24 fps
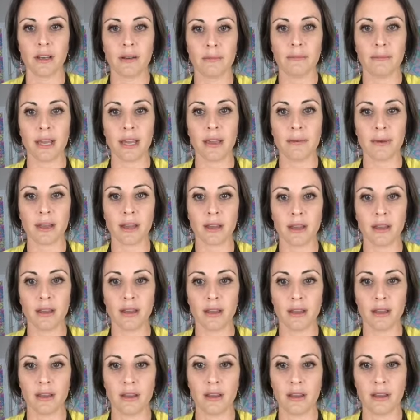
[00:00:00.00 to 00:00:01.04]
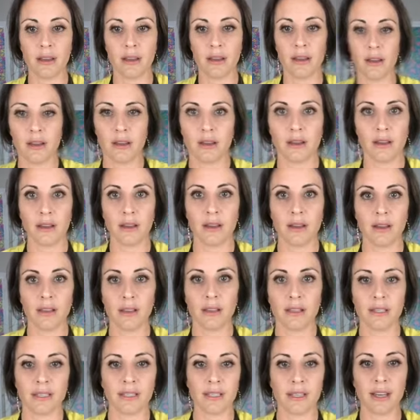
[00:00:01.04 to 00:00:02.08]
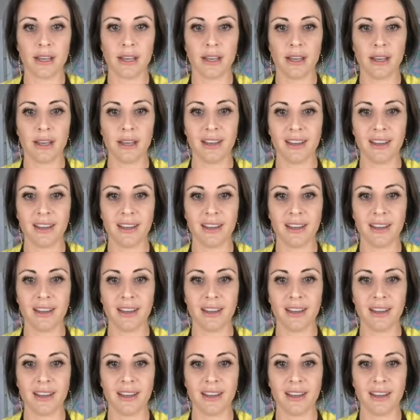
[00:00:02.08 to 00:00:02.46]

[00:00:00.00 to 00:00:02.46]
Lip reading: maybe. Let's see.